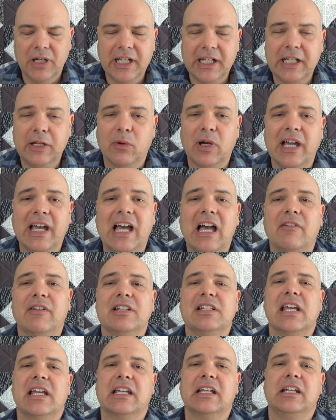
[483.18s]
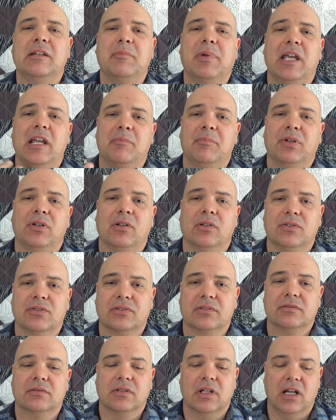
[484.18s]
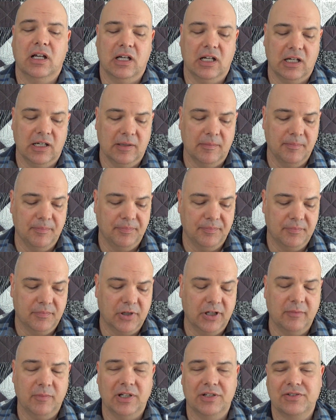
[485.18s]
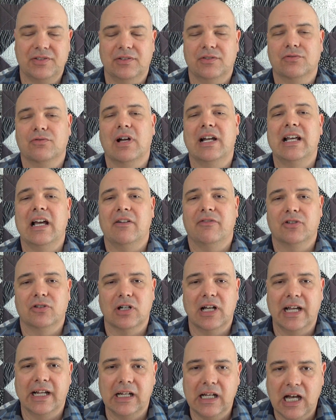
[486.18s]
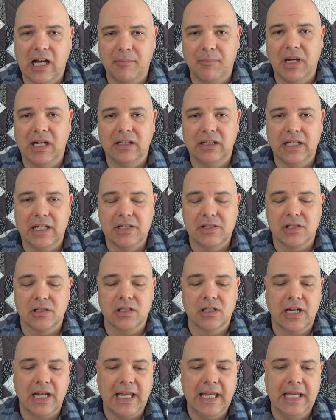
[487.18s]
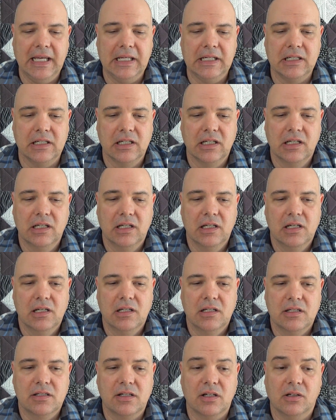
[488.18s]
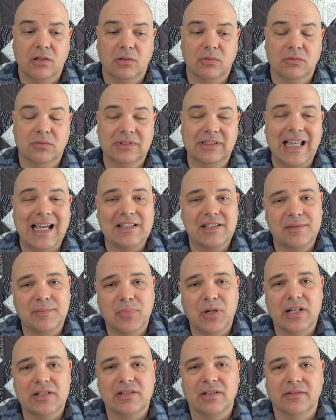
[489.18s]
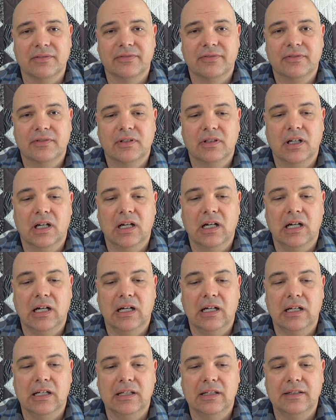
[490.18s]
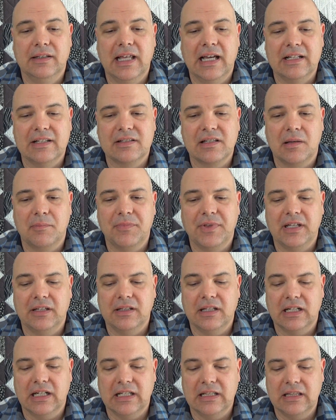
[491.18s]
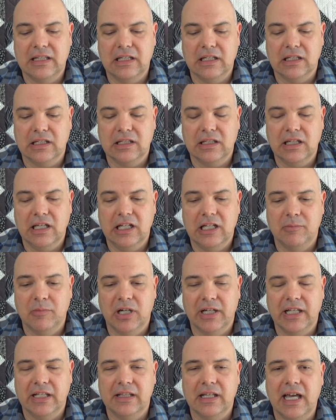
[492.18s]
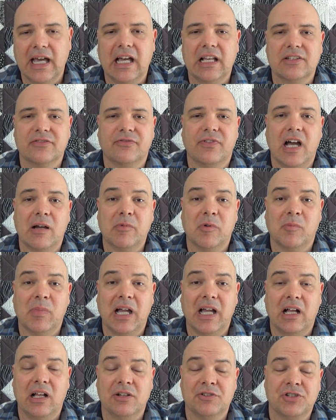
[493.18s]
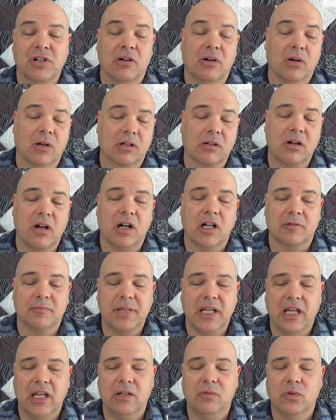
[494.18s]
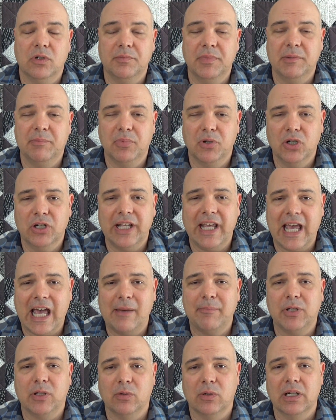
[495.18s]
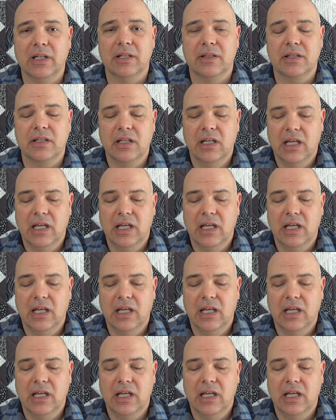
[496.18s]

anyway, I haven't taken any pain pills pretty much since right after I got my laser. And so that's impressive. That's something that I think anybody that has fibromyalgia or chronic pain would be pretty happy with.